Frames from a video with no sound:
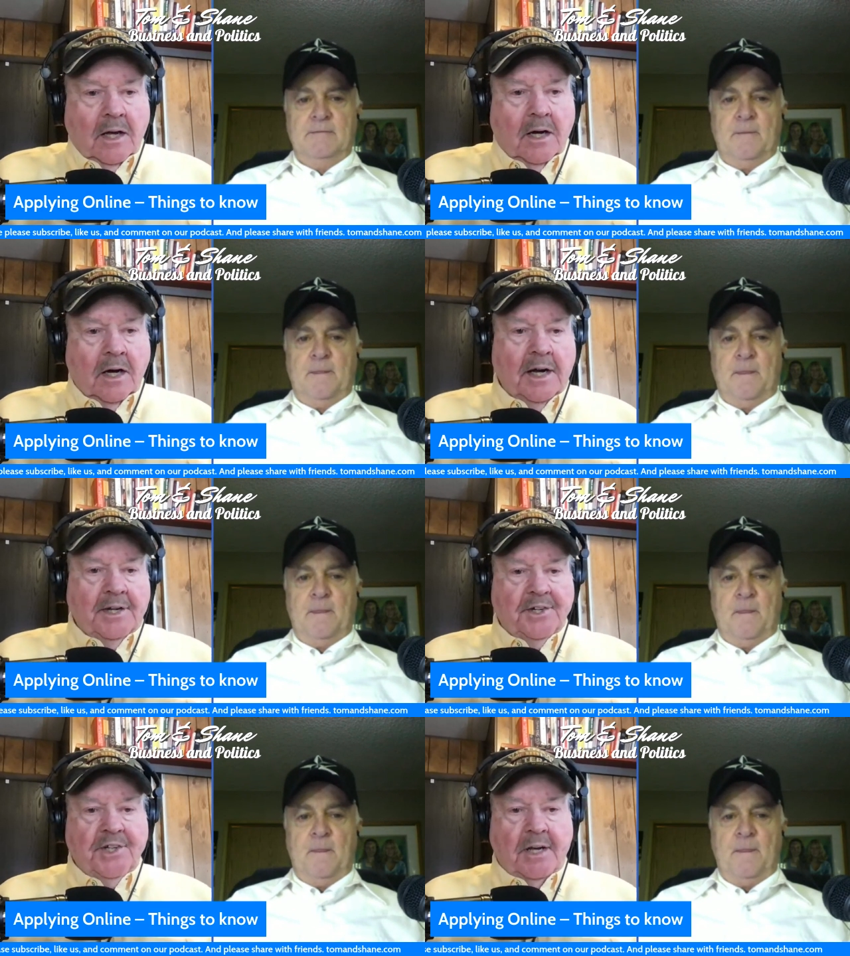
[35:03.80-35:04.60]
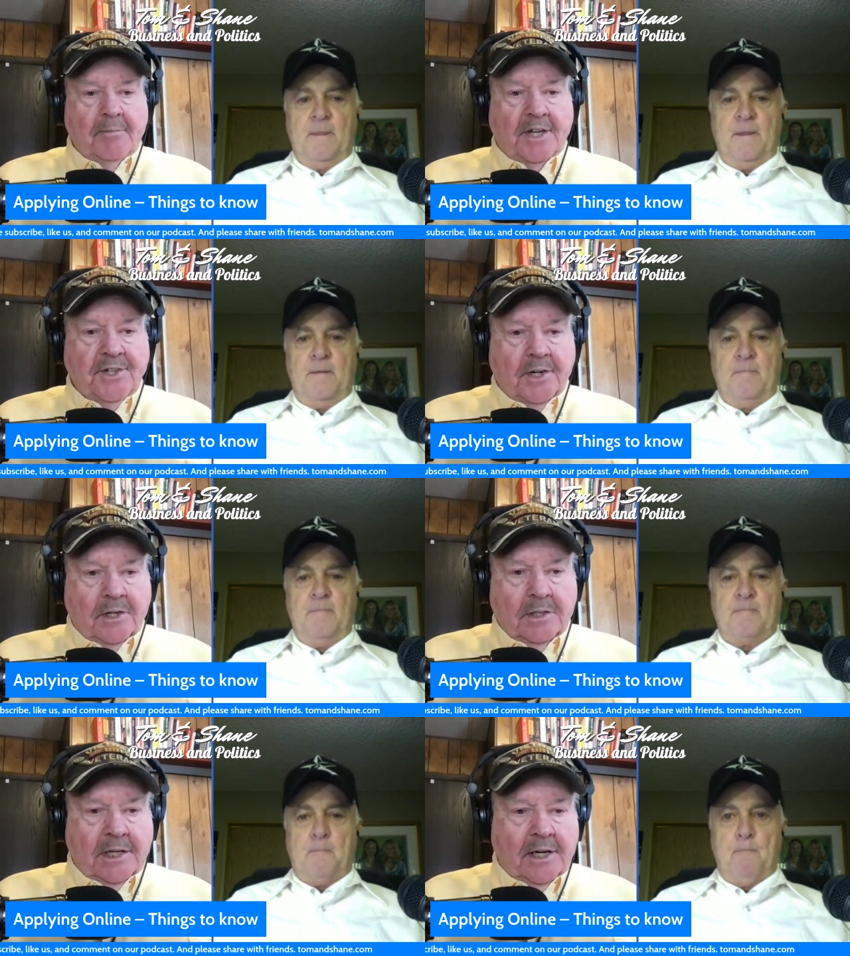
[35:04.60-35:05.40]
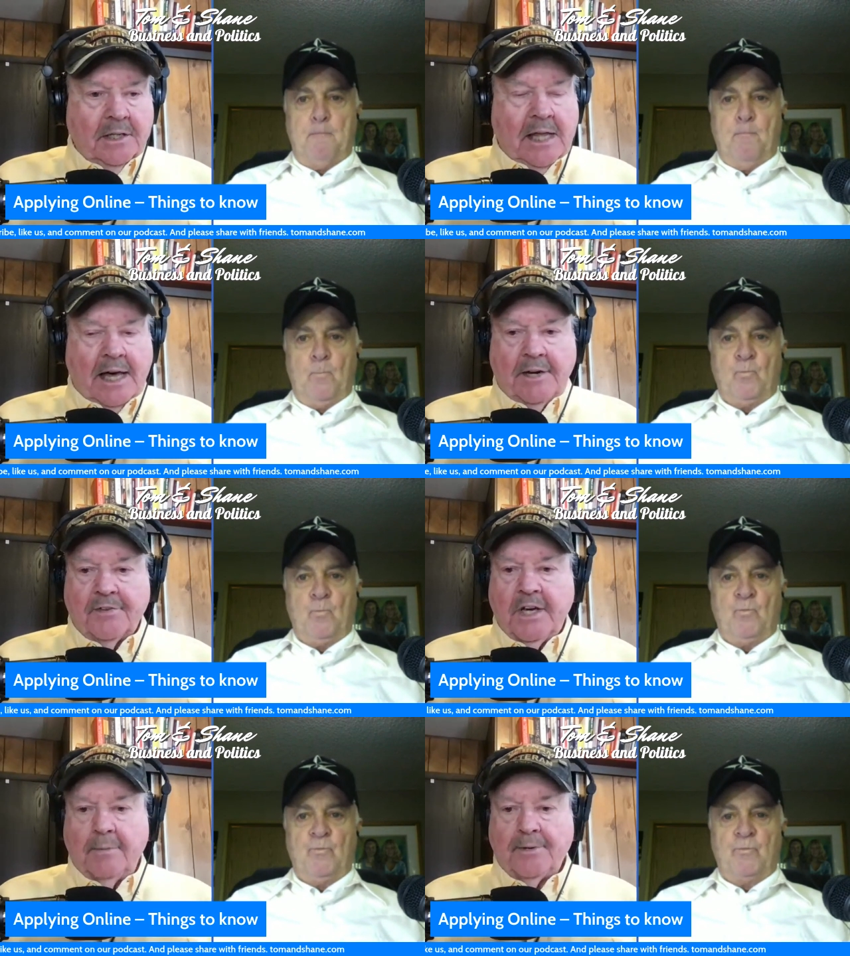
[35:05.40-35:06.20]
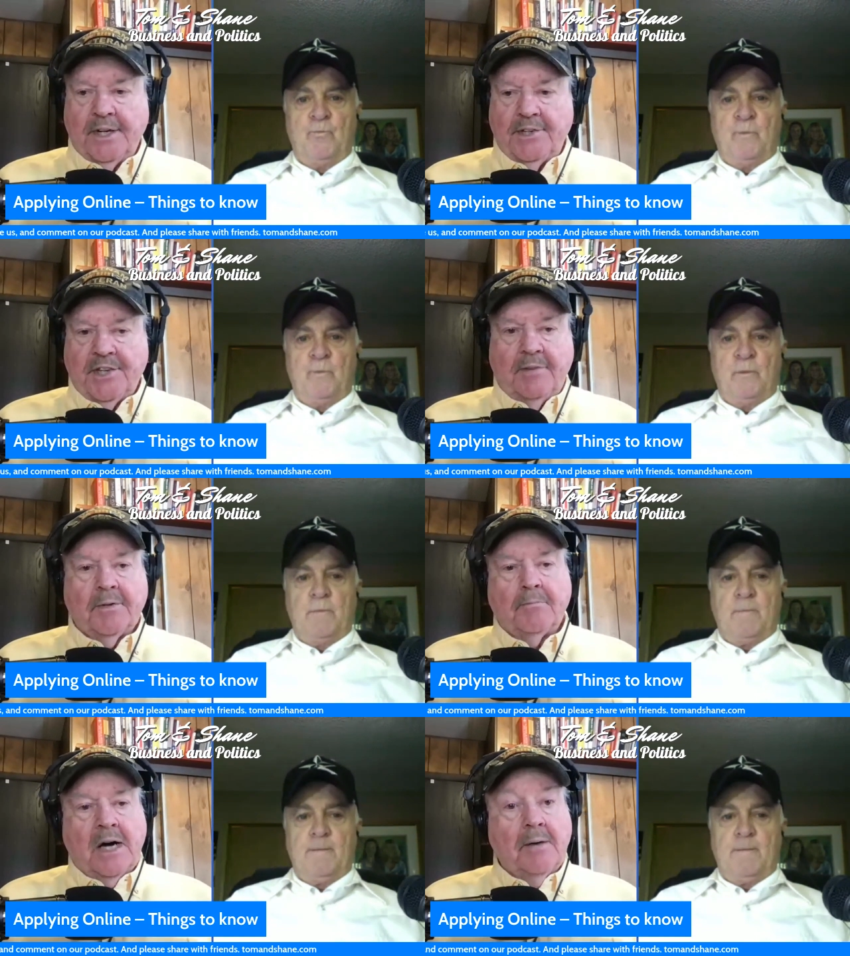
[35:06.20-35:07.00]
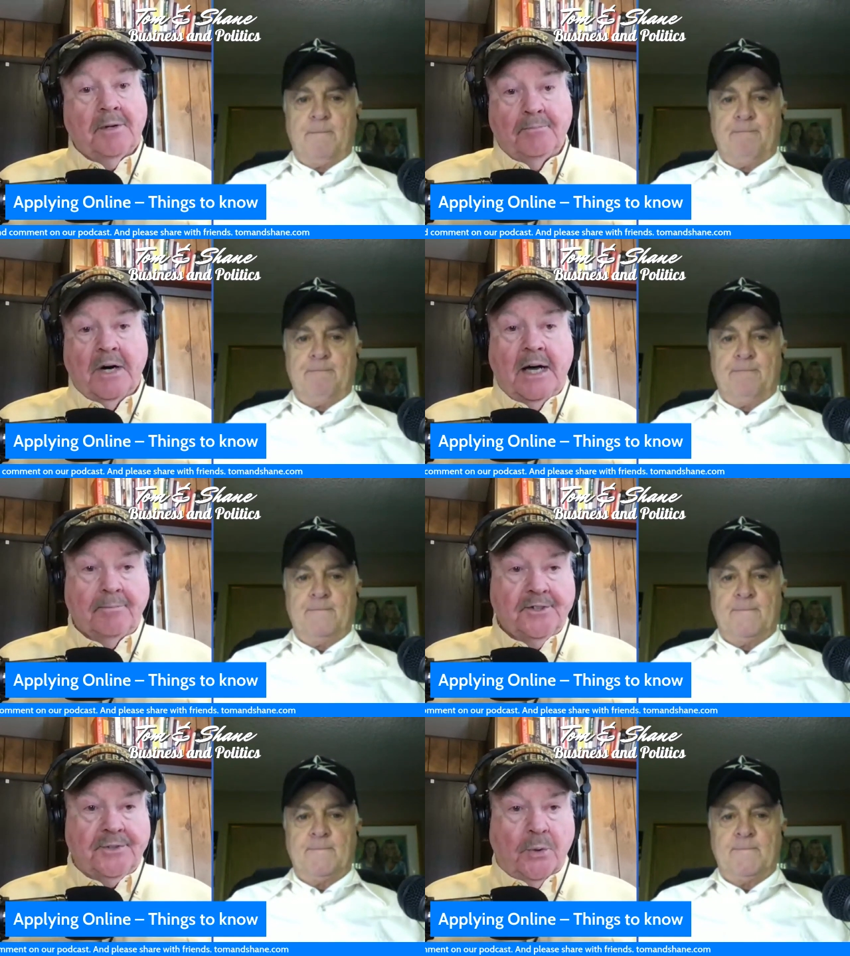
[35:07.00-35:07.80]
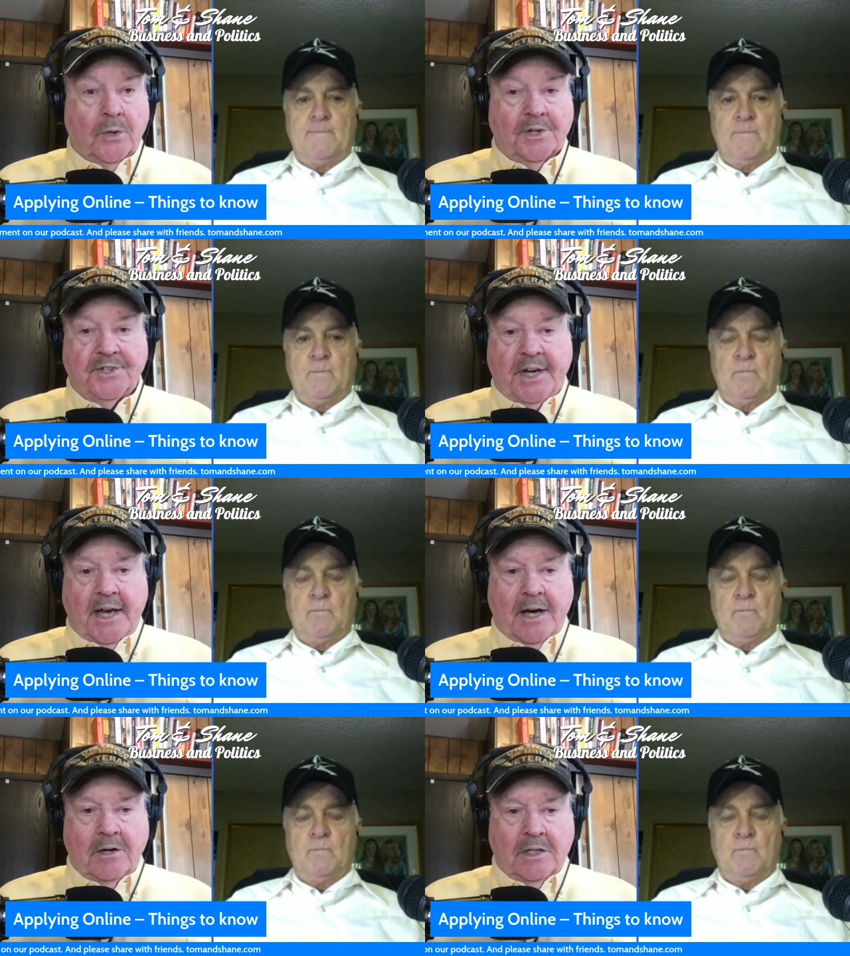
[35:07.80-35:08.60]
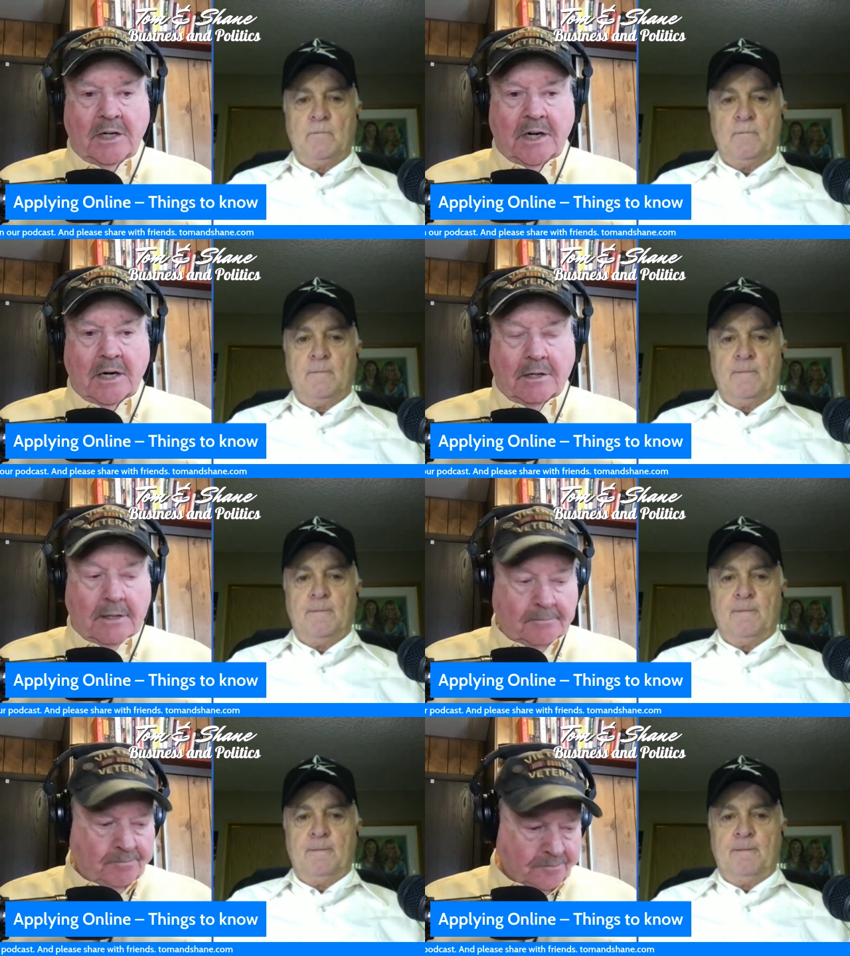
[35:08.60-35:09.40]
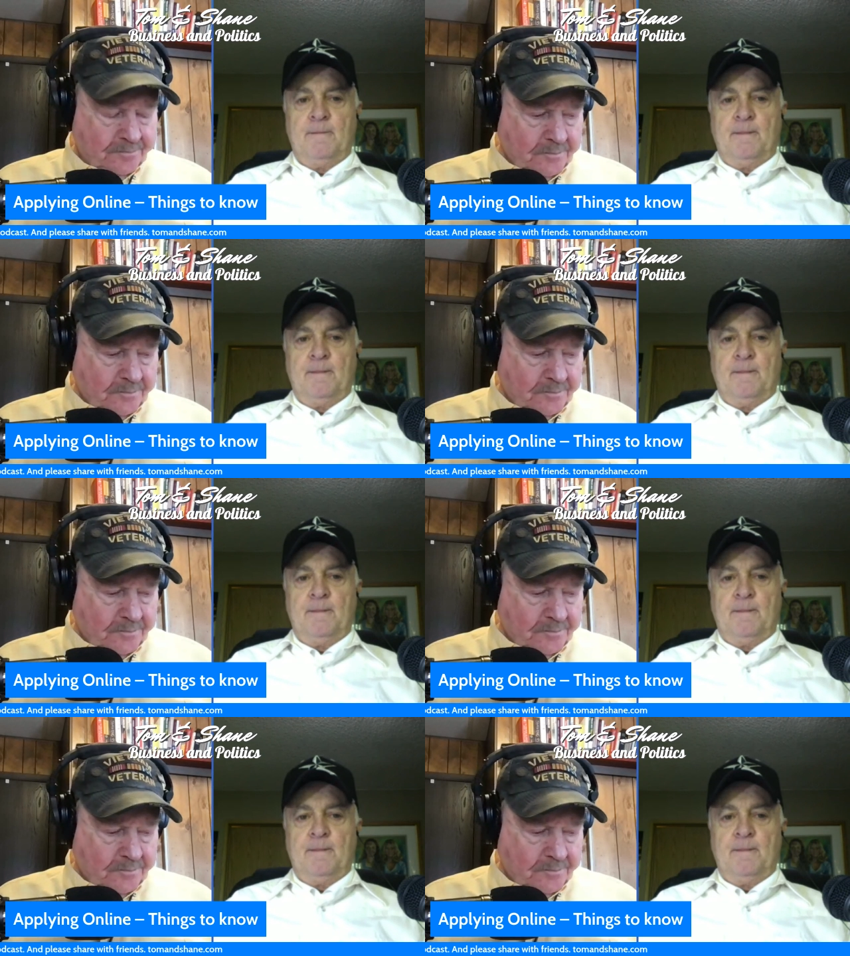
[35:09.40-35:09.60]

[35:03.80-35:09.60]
Speaker 1: All right, as Shane mentioned earlier, a lot of companies, even mom and pop stores now, are um,